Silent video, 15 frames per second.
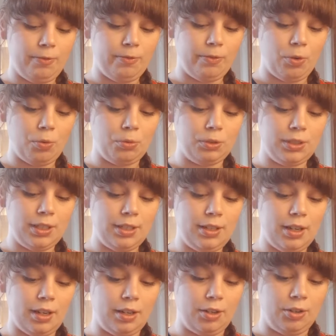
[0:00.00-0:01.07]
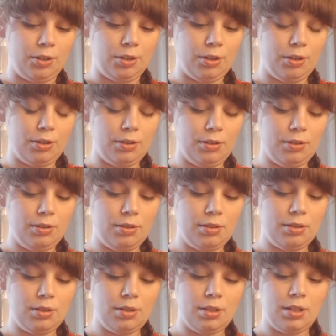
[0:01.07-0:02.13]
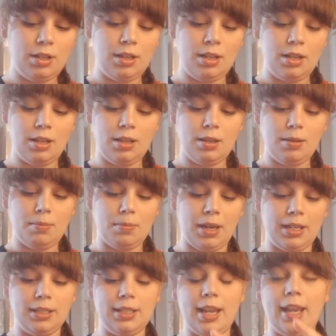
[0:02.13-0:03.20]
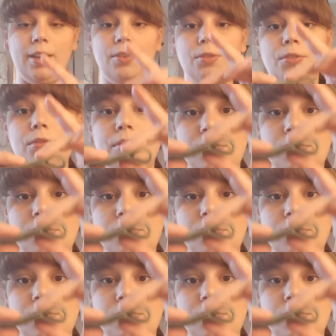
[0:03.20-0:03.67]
folded under my tail.